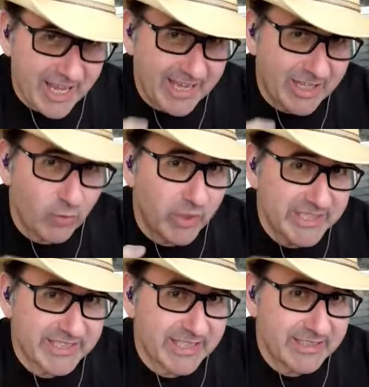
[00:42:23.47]
like in
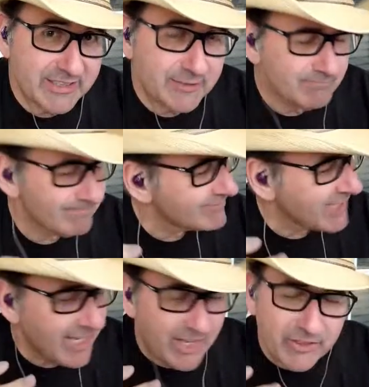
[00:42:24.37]
whiskeys,
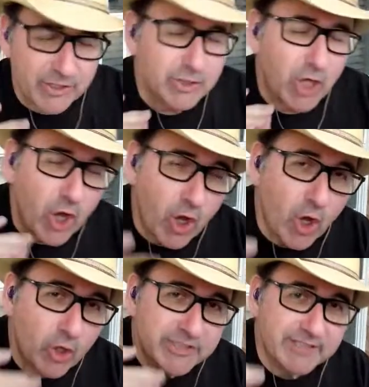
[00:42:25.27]
there's
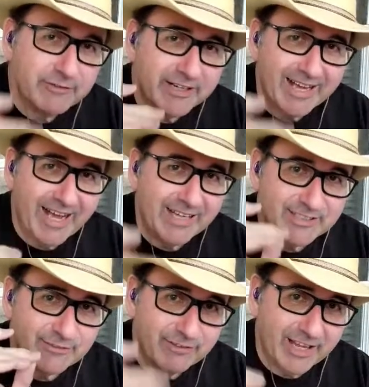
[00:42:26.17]
all different
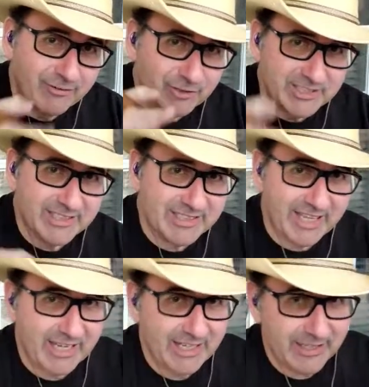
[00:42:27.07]
kinds of flavors in
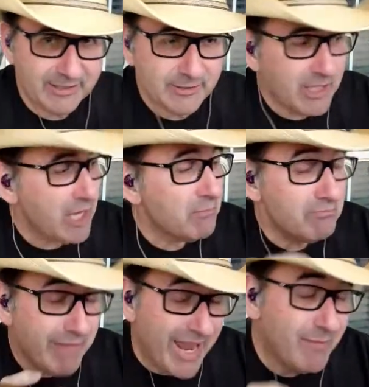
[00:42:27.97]
tequila,
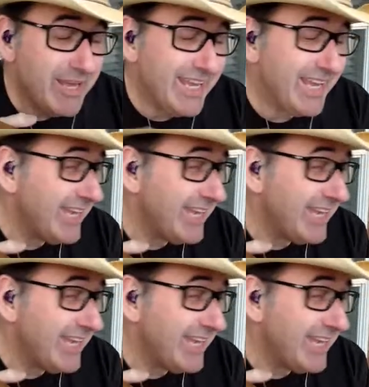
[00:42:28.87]
maybe